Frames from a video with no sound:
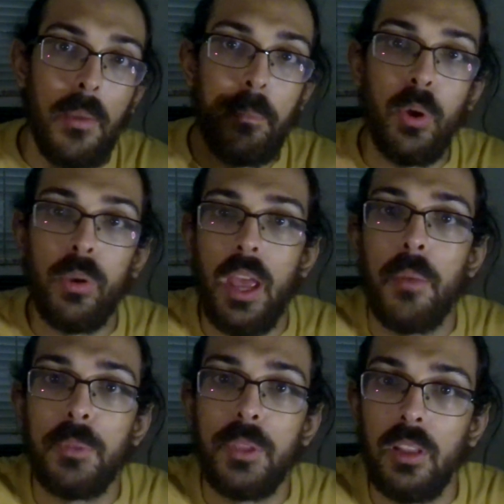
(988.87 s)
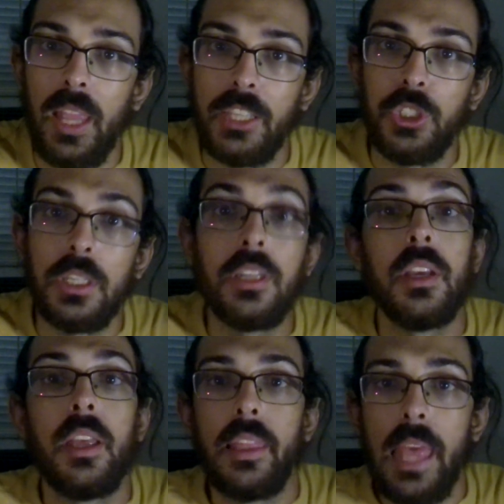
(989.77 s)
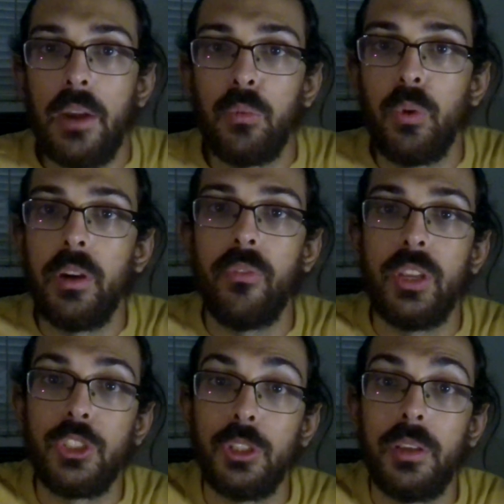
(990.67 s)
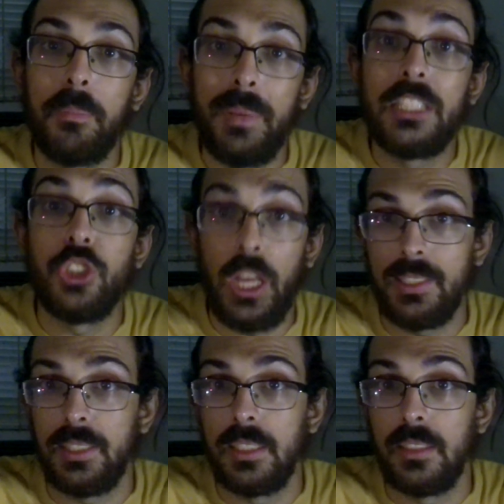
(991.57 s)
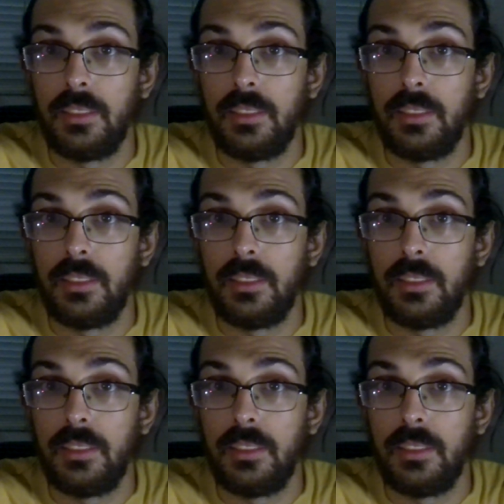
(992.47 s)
build up the legend that would eventually be Jason.